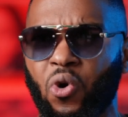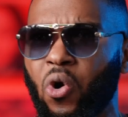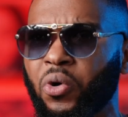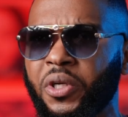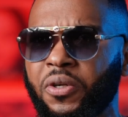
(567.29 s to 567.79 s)

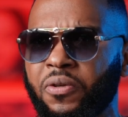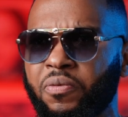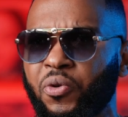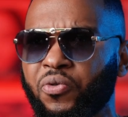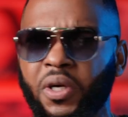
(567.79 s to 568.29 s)

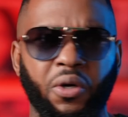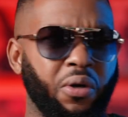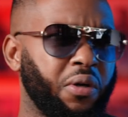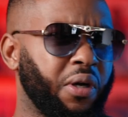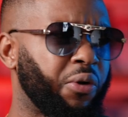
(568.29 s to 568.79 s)
Congolese music,
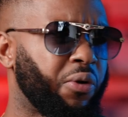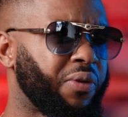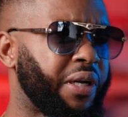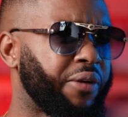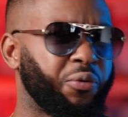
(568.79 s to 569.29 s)
and on
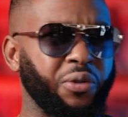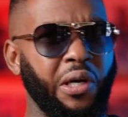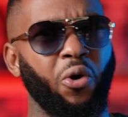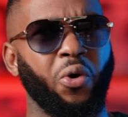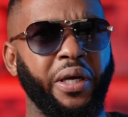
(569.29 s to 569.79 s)
the left it was
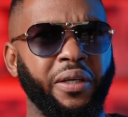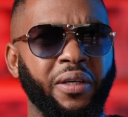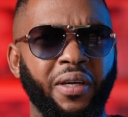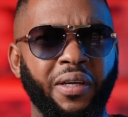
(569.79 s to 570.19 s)
Angolan.